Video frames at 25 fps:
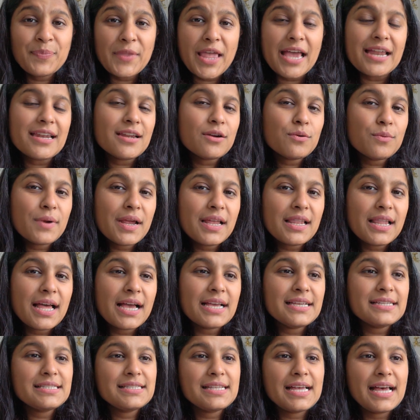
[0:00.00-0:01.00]
And I
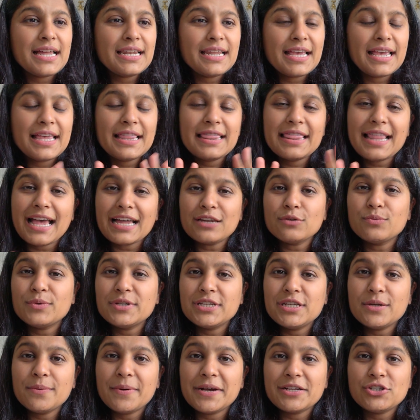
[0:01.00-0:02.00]
realized that in that
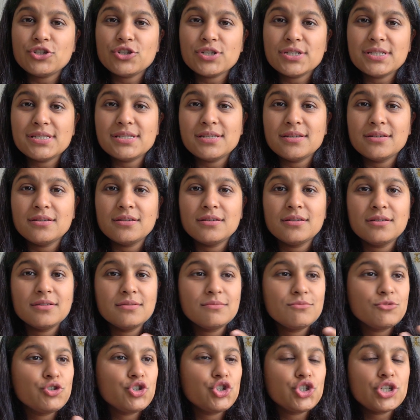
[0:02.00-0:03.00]
video I just
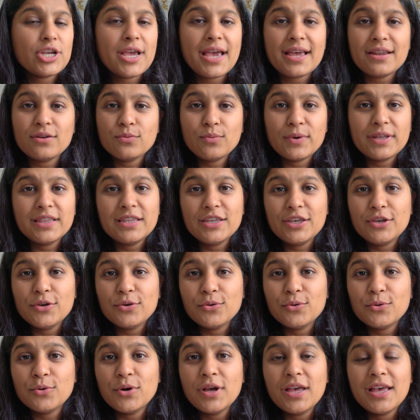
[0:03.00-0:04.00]
shared with
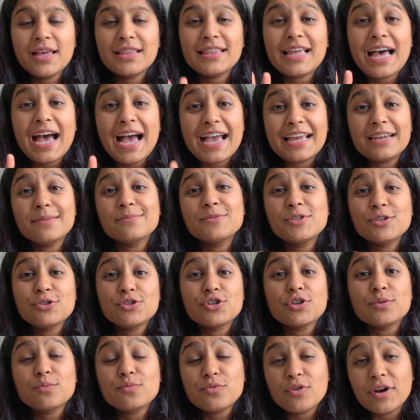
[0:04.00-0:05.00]
you the items you
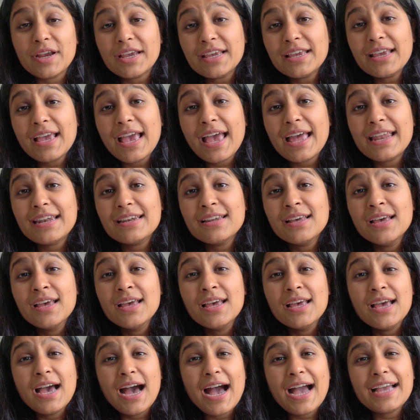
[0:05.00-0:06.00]
should bring, and
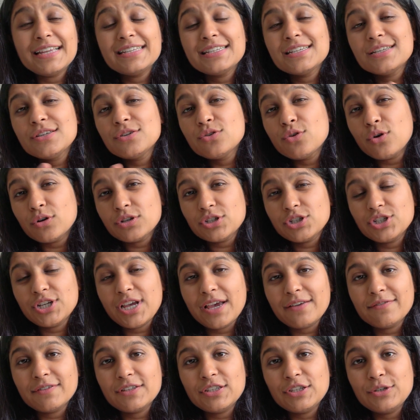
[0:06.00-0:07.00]
I did not
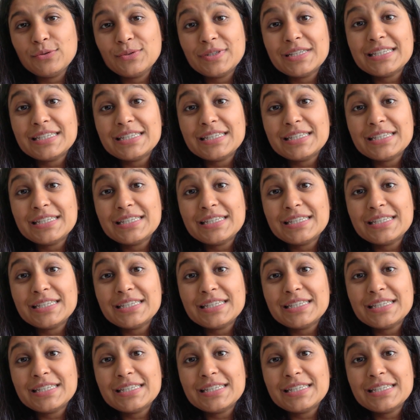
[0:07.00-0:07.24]
share with you the